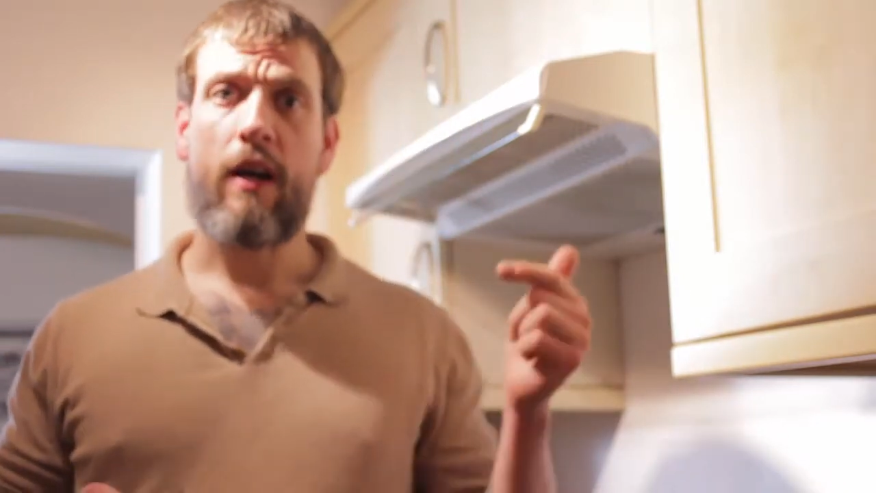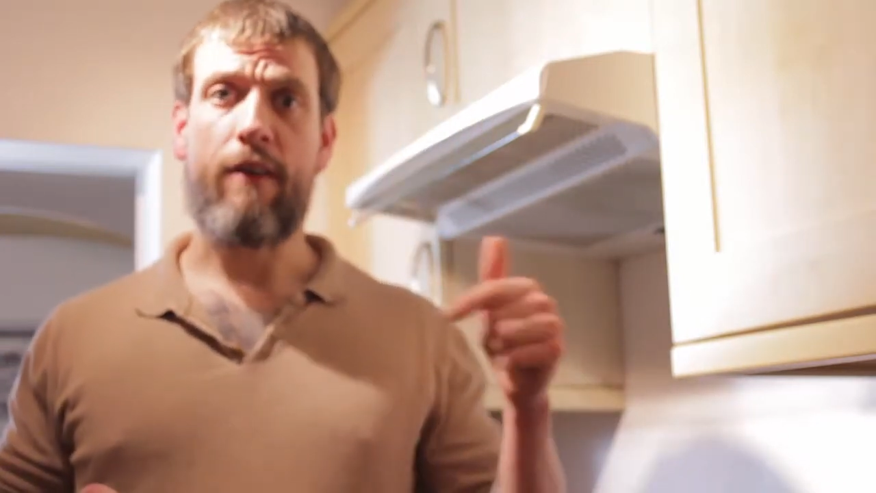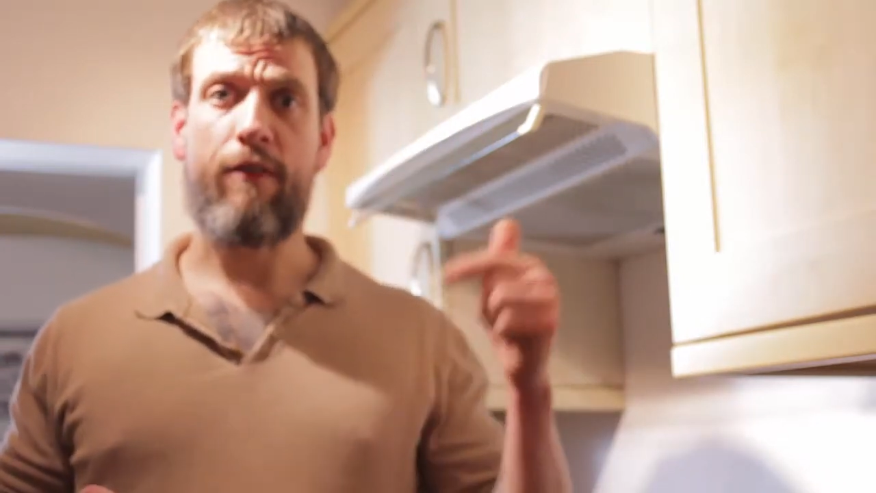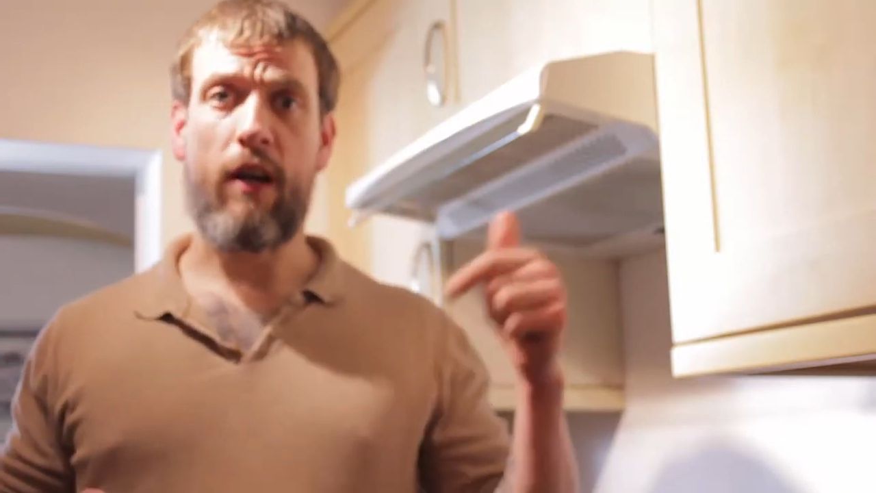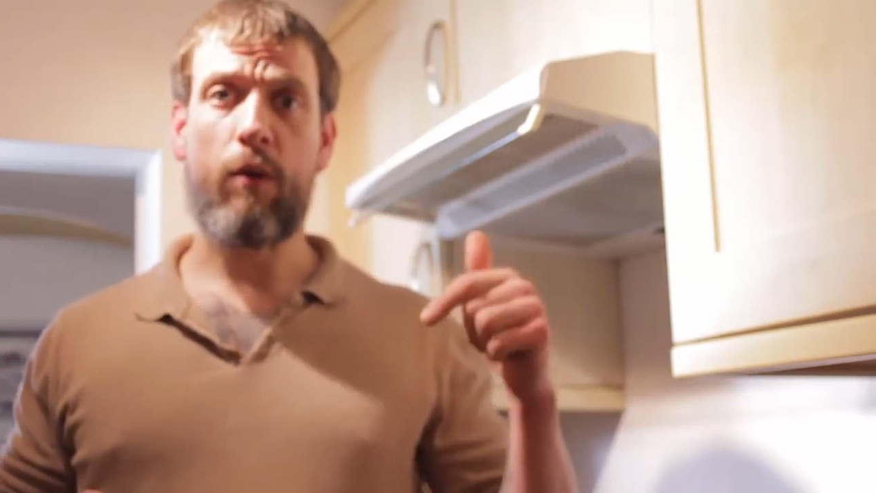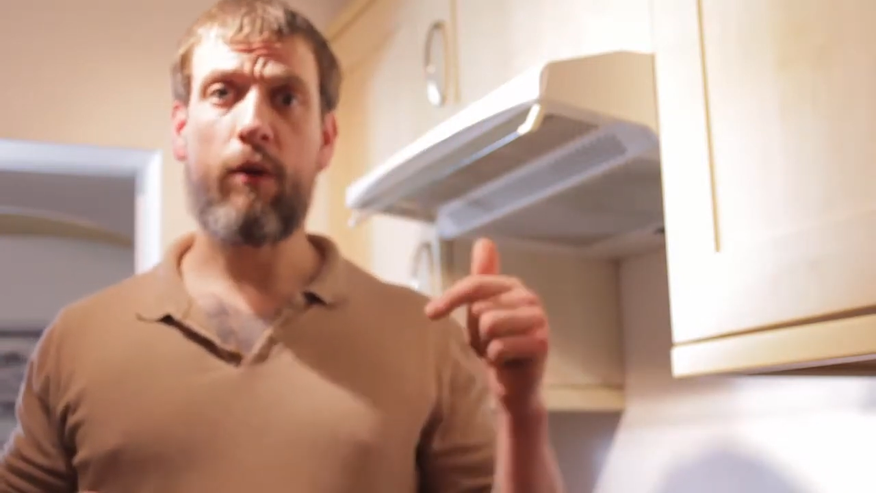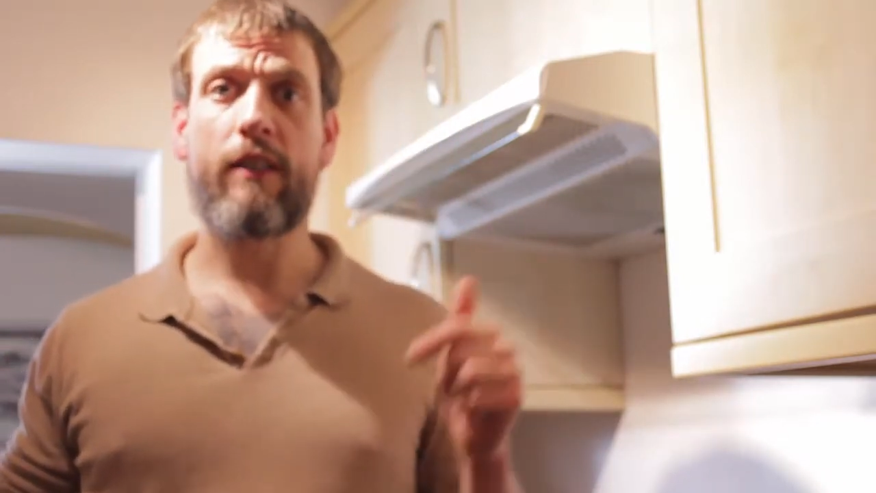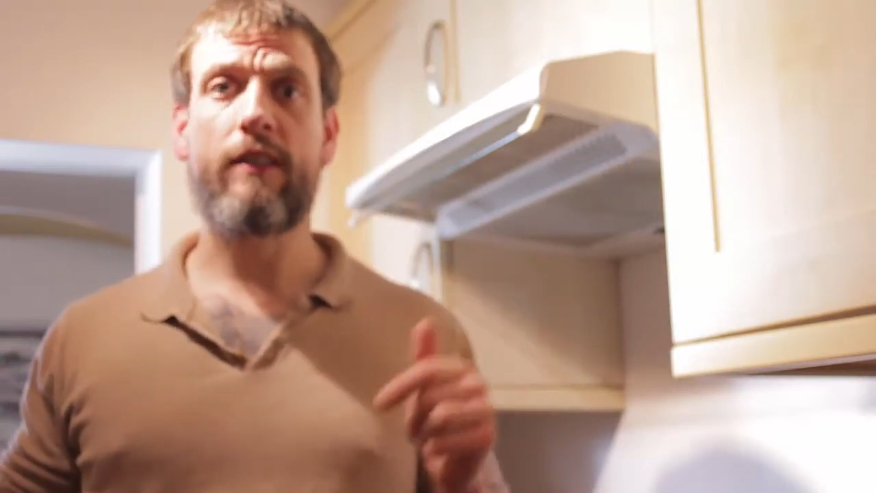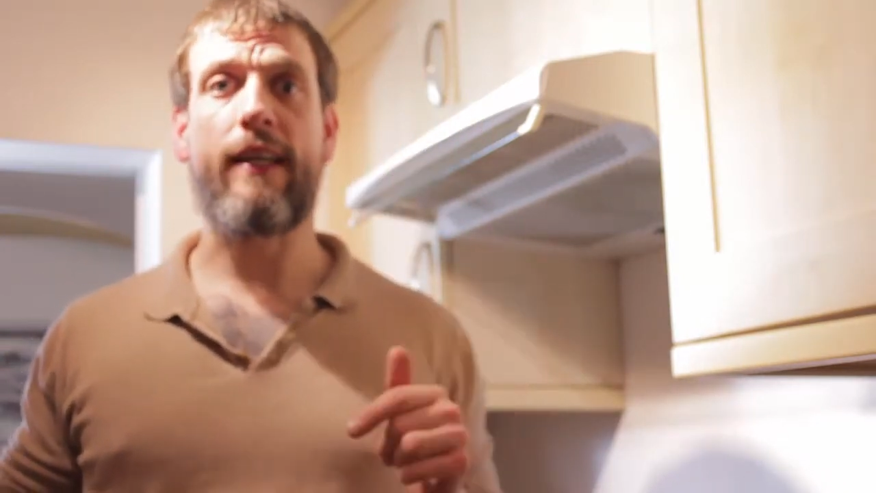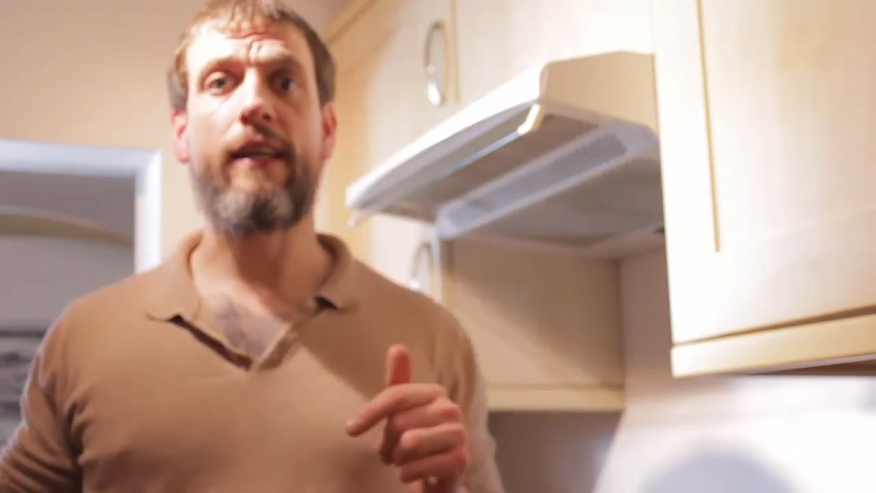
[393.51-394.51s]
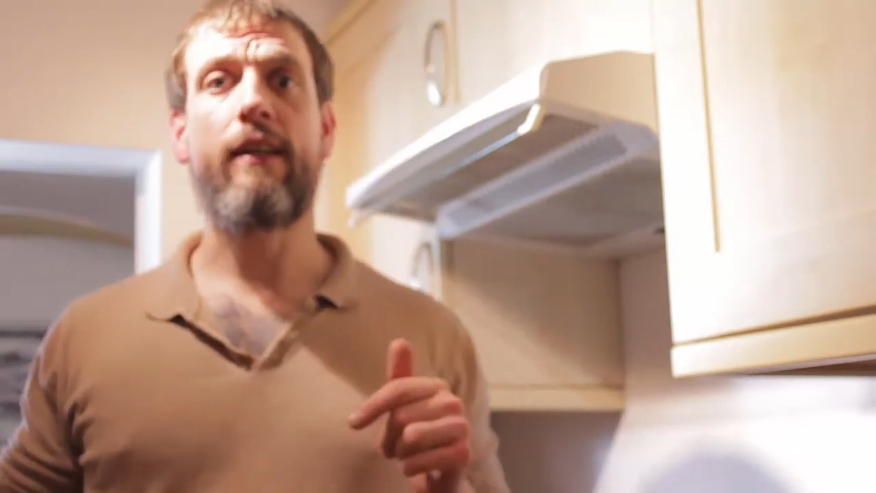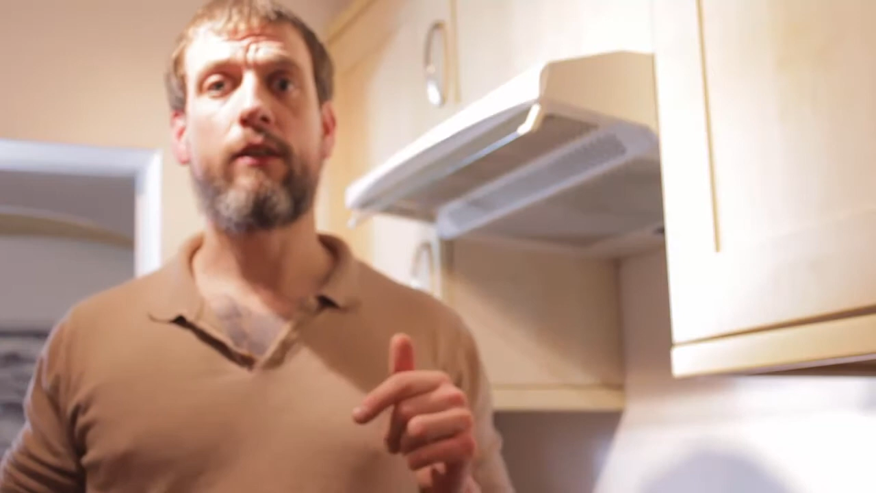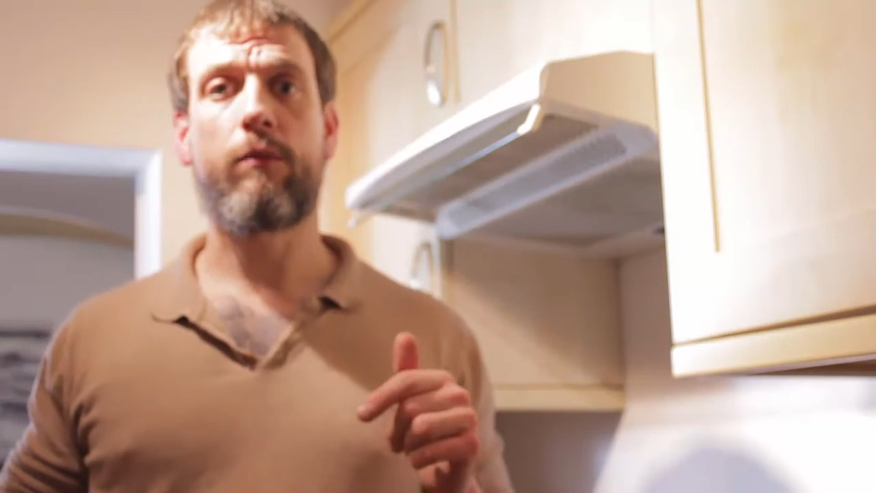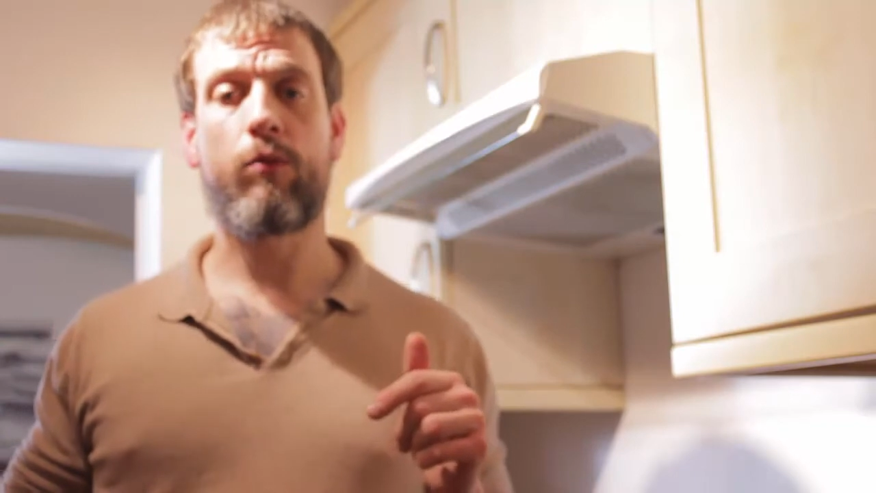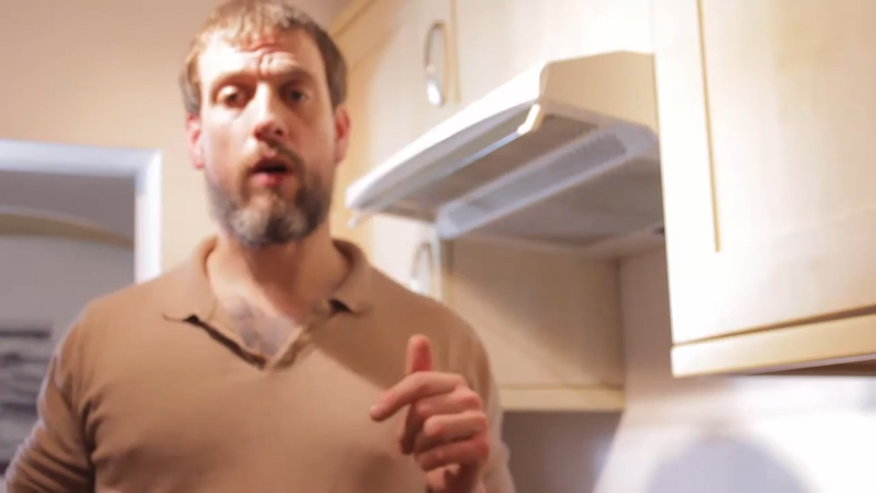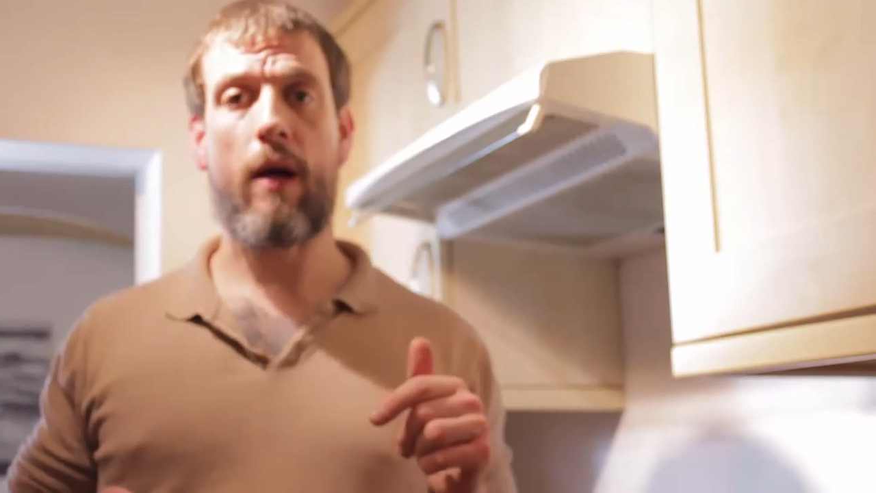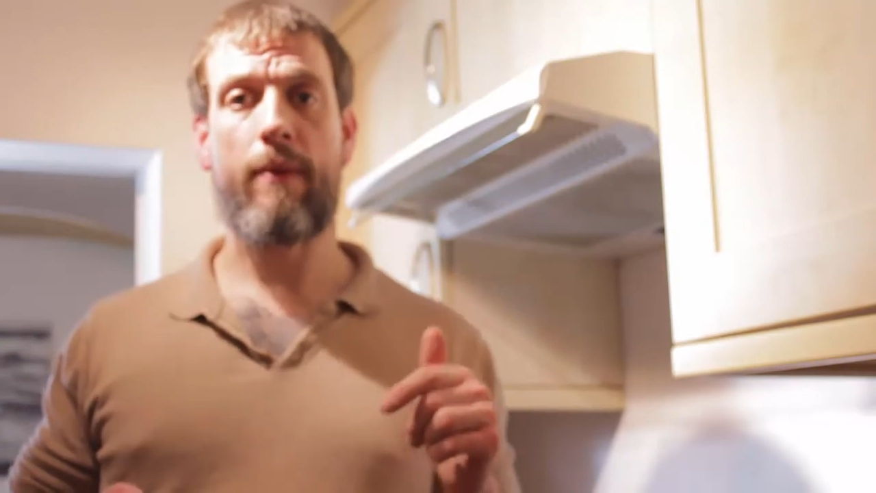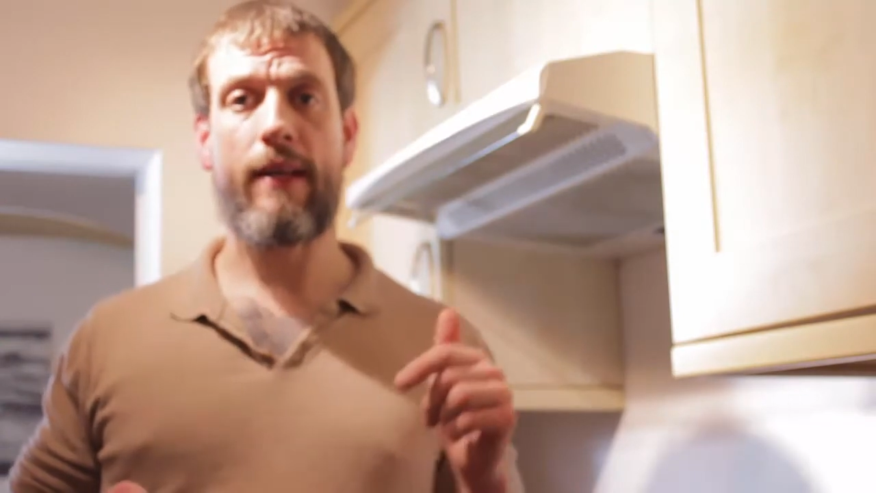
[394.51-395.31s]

If you like what you see, subscribe